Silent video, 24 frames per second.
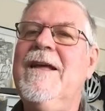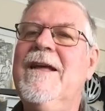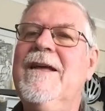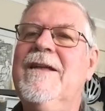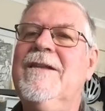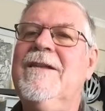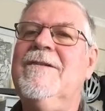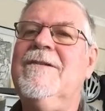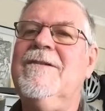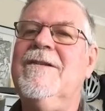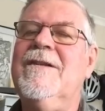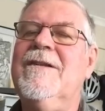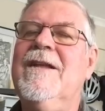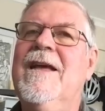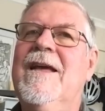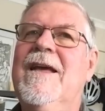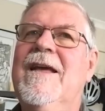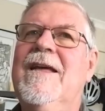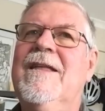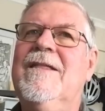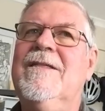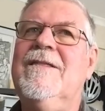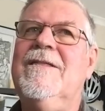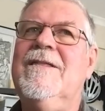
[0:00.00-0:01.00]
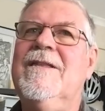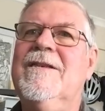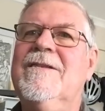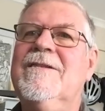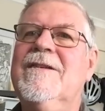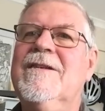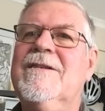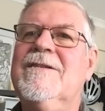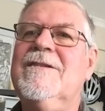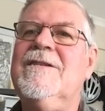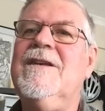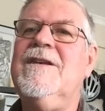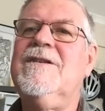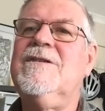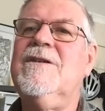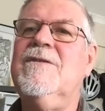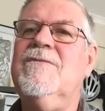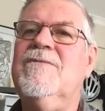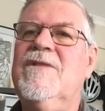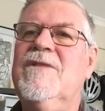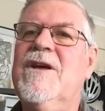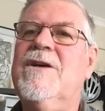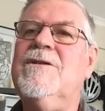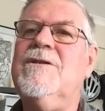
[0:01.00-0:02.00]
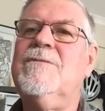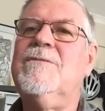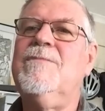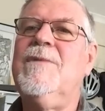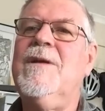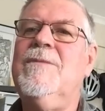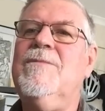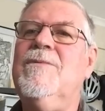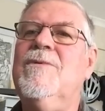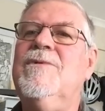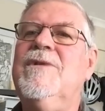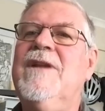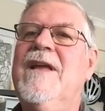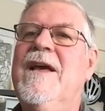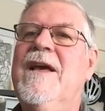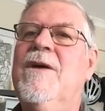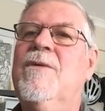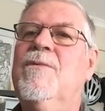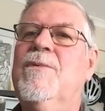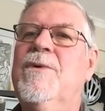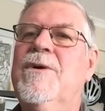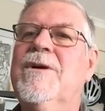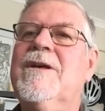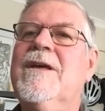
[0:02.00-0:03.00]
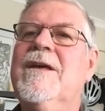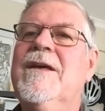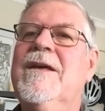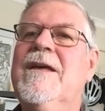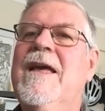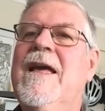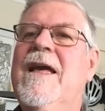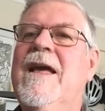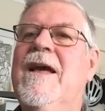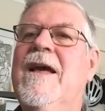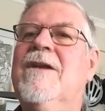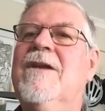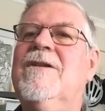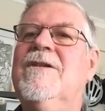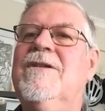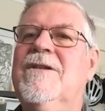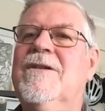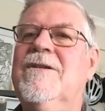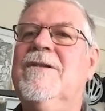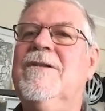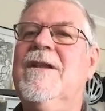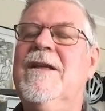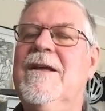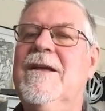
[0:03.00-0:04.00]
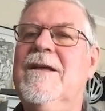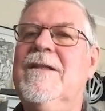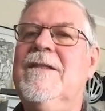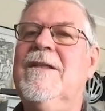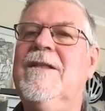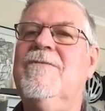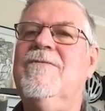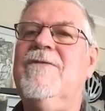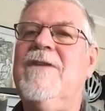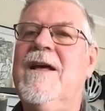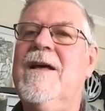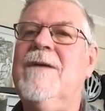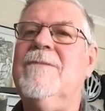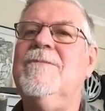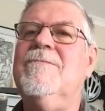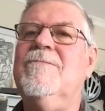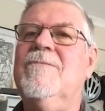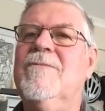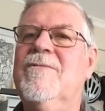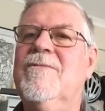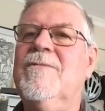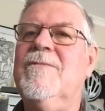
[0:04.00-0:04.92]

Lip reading: and the success of those people now working out in the farm